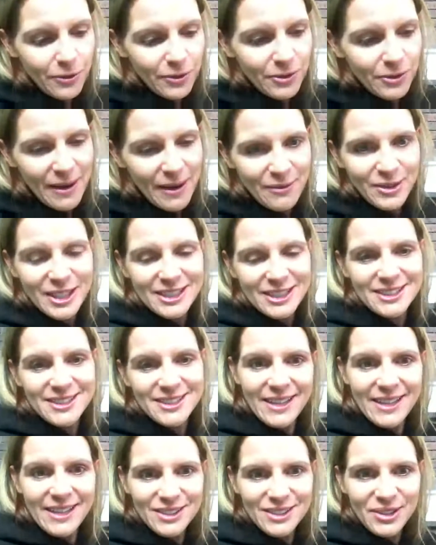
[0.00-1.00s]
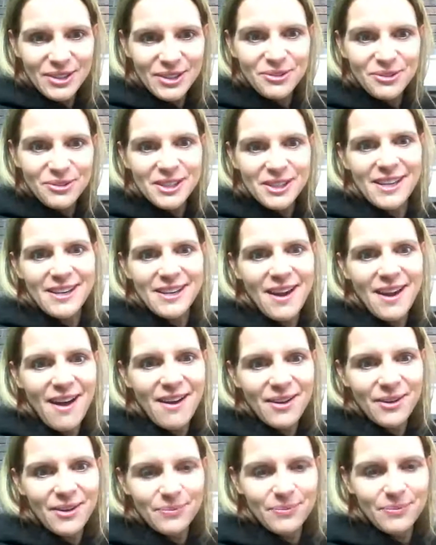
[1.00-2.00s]
or May when it's nicer, we
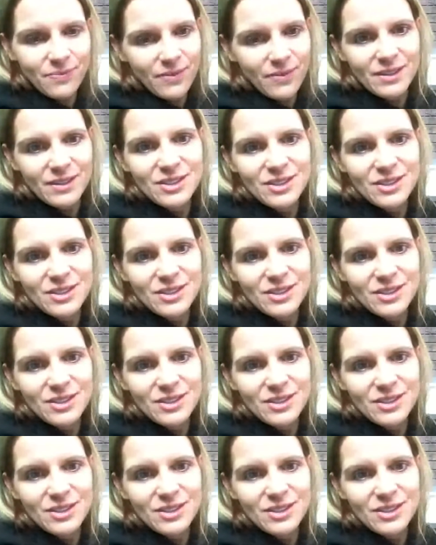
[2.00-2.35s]
can